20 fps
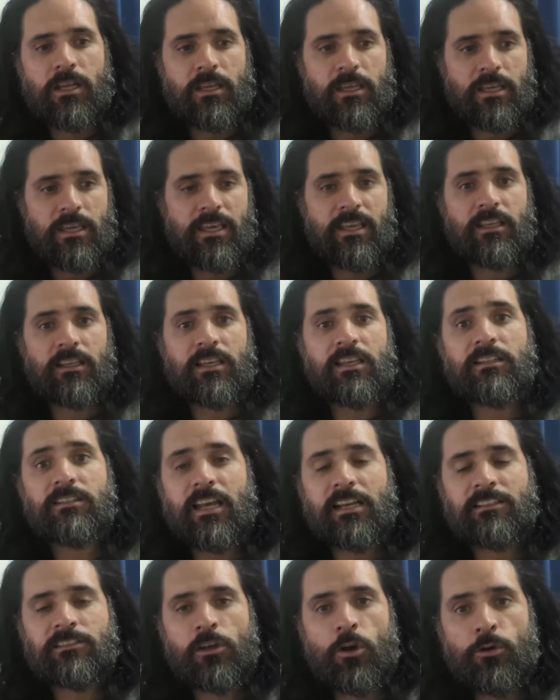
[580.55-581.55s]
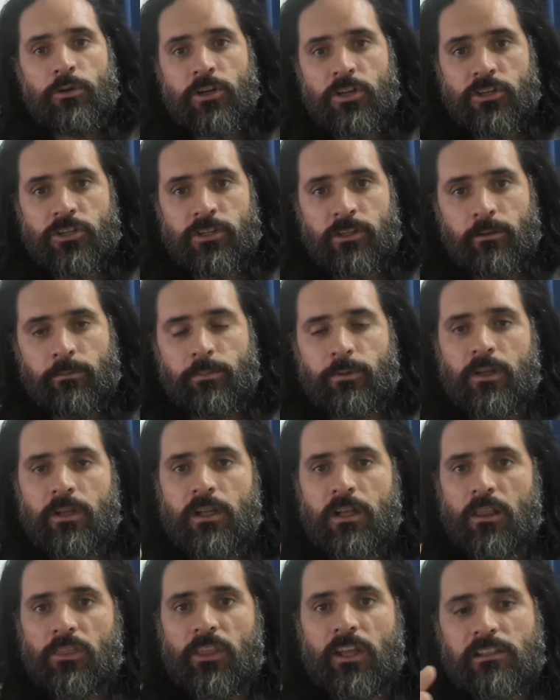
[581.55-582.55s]
He takes ownership.
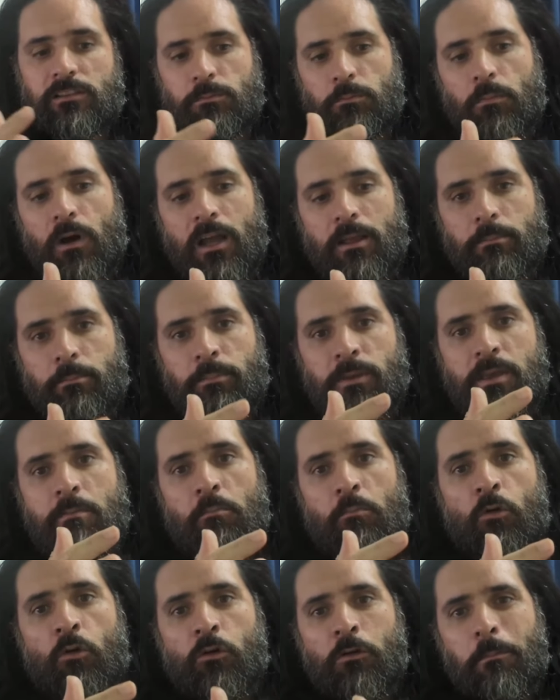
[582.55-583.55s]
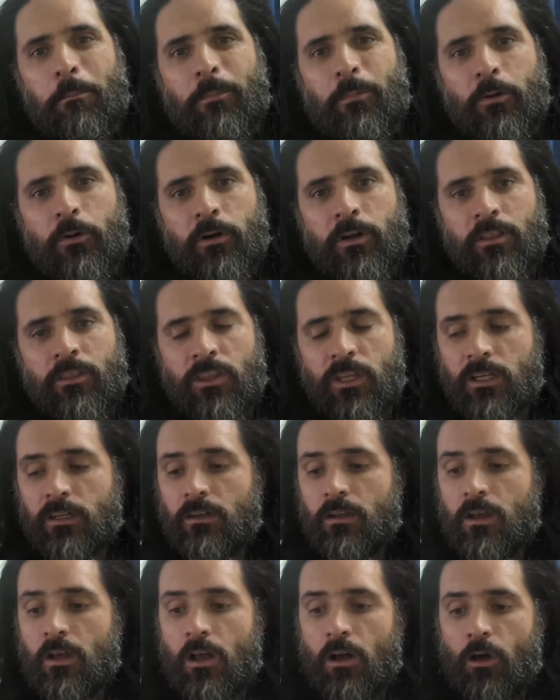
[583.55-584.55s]
That might be more important than,
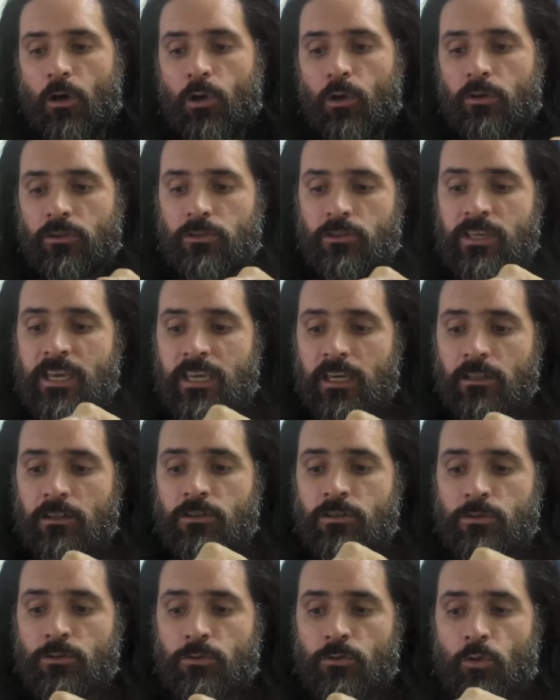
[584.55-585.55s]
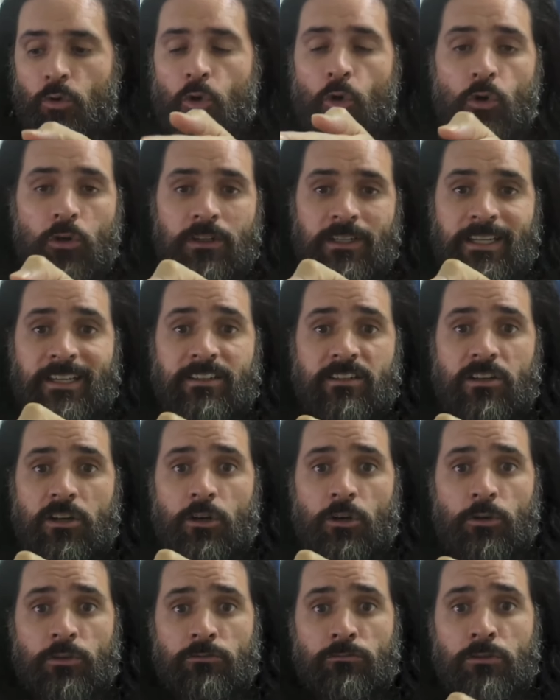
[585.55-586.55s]
oh, he can do all
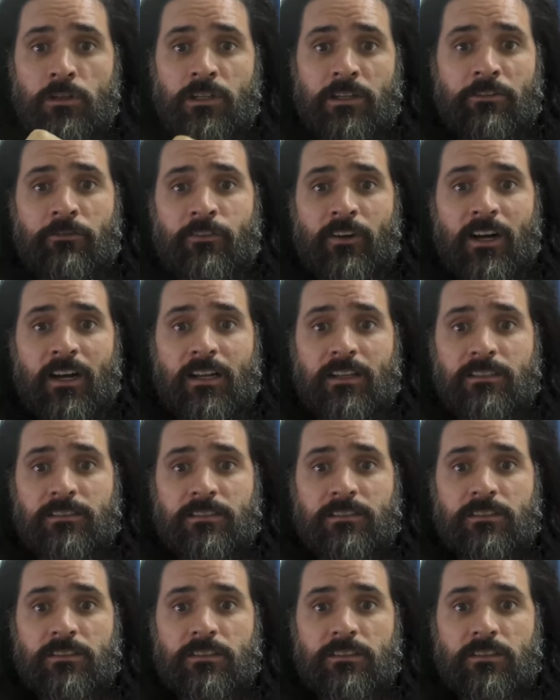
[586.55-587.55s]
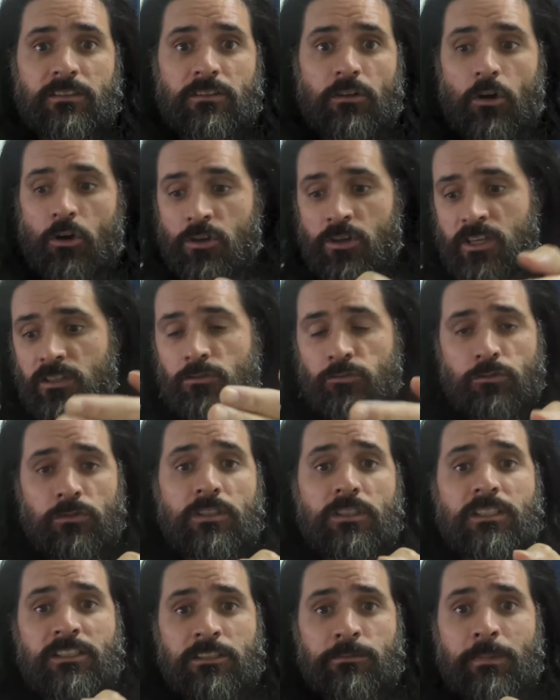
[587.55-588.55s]
Leet-Code really fast. Or he's
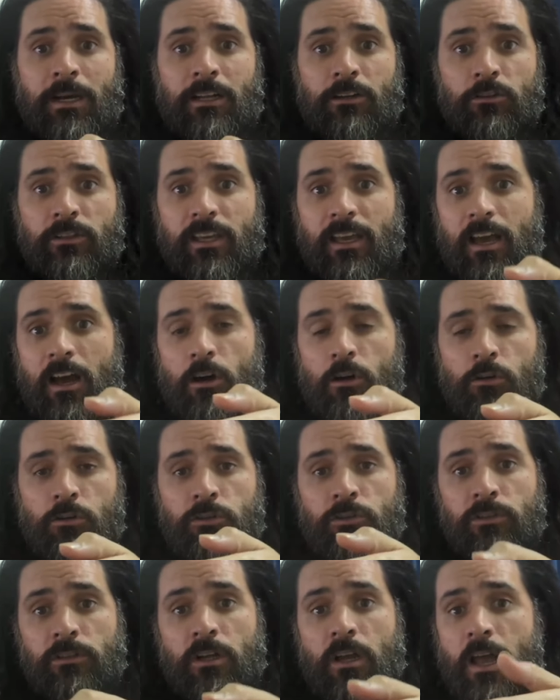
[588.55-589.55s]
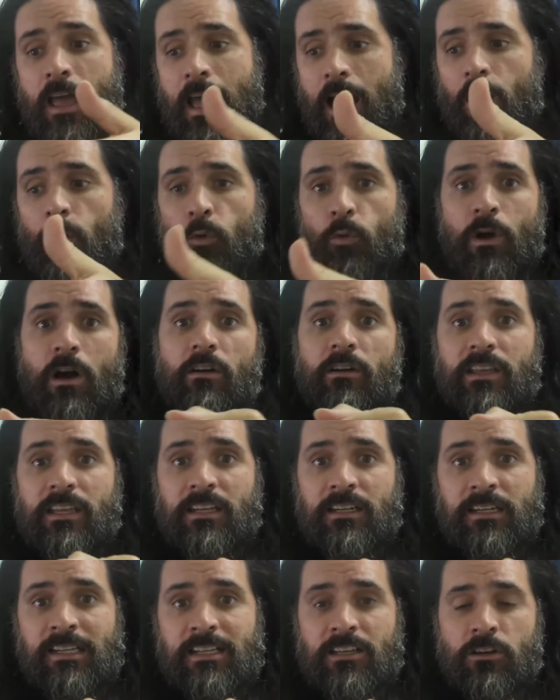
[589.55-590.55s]
really smart. Look at how well he
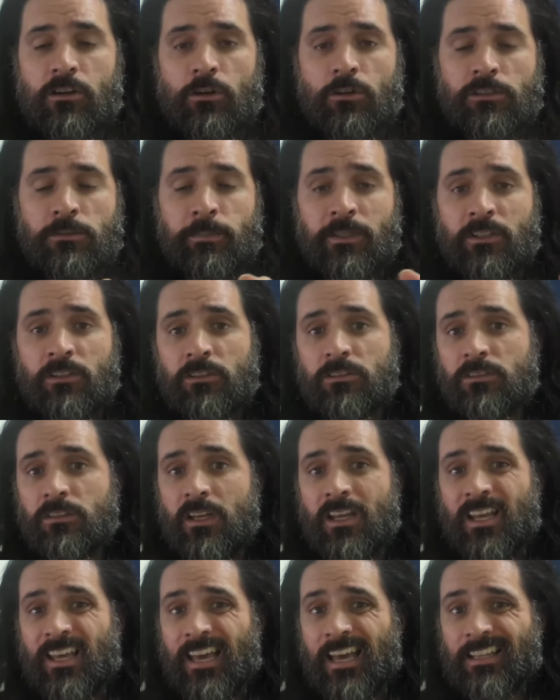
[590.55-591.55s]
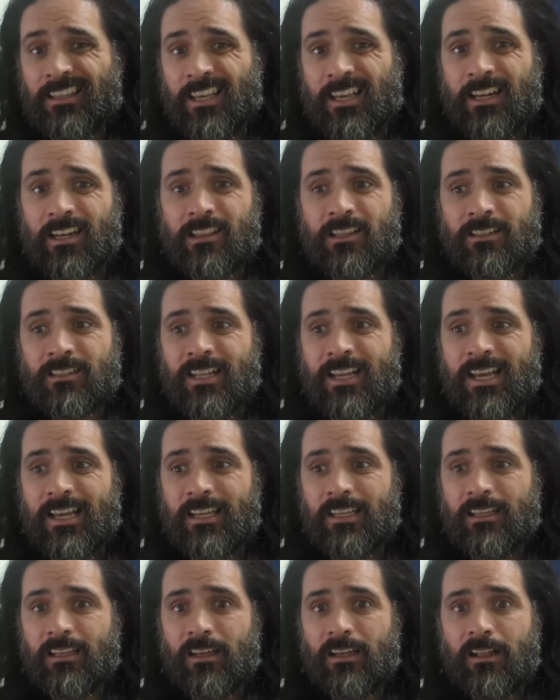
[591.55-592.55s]
Leet-Codes. Because at the end of the
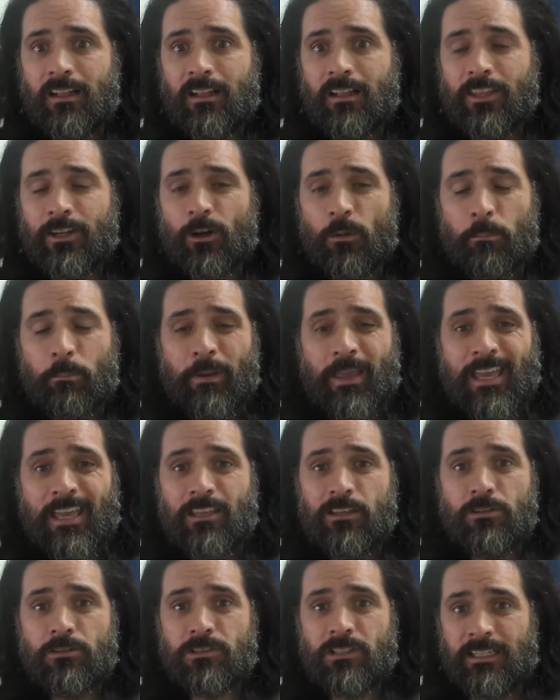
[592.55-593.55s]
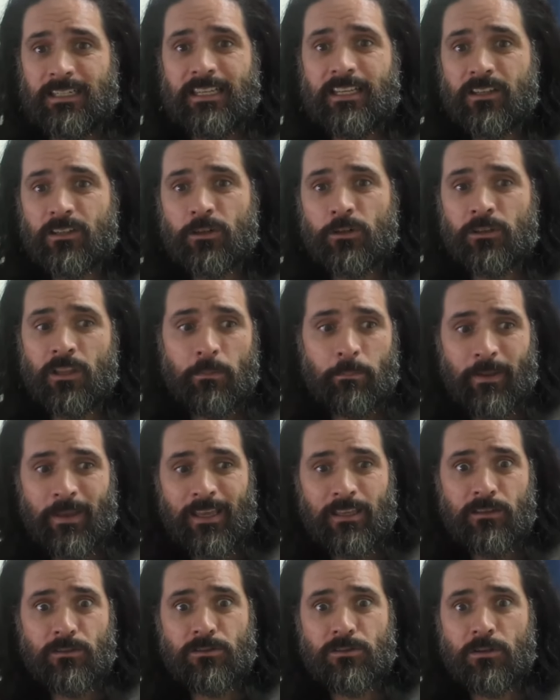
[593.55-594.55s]
day, they're not paying you to Leet-Code. They're
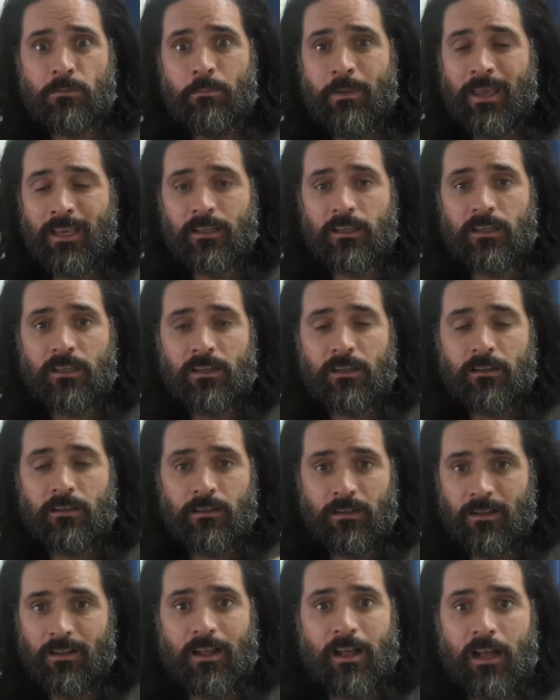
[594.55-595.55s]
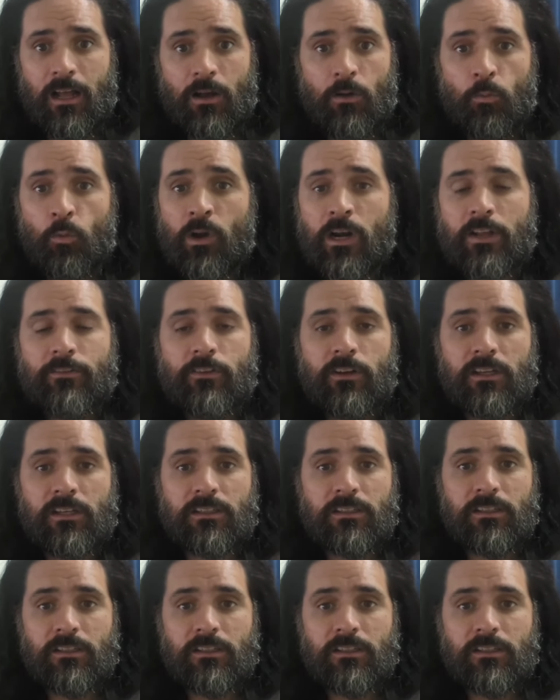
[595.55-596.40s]
paying you to make whatever